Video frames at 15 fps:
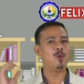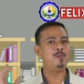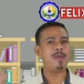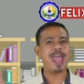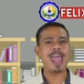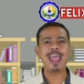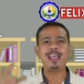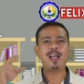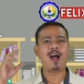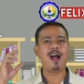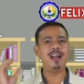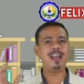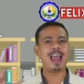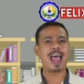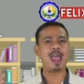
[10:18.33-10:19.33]
to make
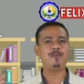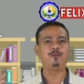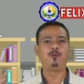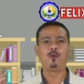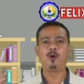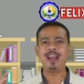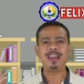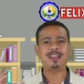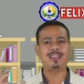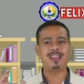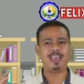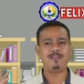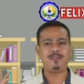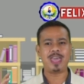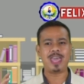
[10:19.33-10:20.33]
our life worth
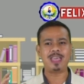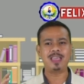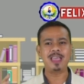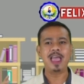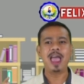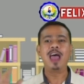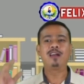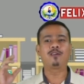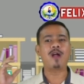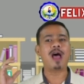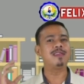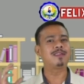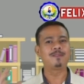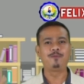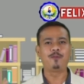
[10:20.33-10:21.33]
living,
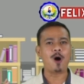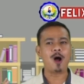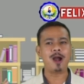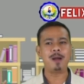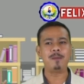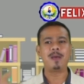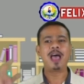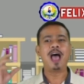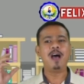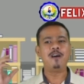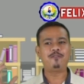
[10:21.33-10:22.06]
transform